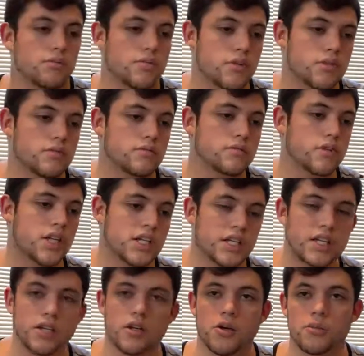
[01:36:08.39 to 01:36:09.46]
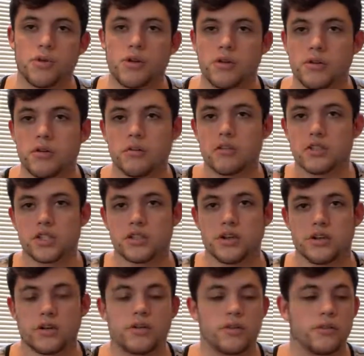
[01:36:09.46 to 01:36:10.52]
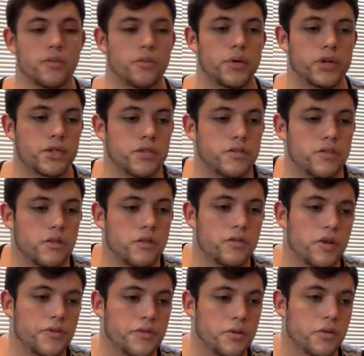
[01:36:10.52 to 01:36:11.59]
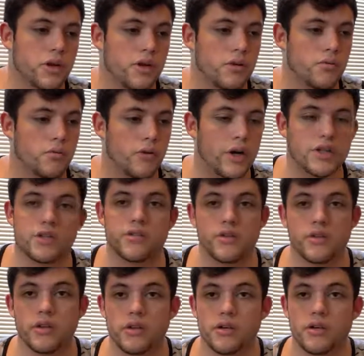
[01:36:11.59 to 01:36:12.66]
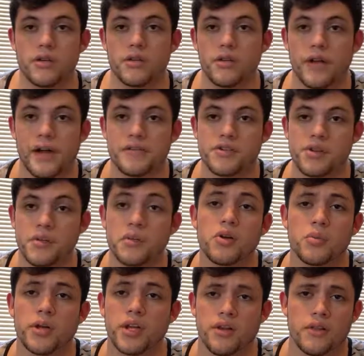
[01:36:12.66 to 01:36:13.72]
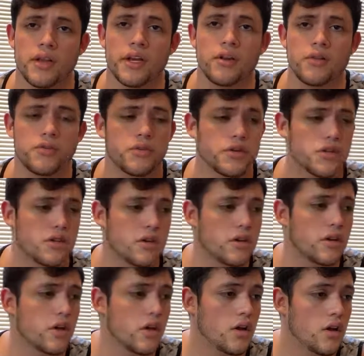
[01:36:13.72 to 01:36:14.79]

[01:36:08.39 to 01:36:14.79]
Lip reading: But I'll let it upload. There's a ton of good information. So if you wanna watch through the live stream, it'll be here later for sure.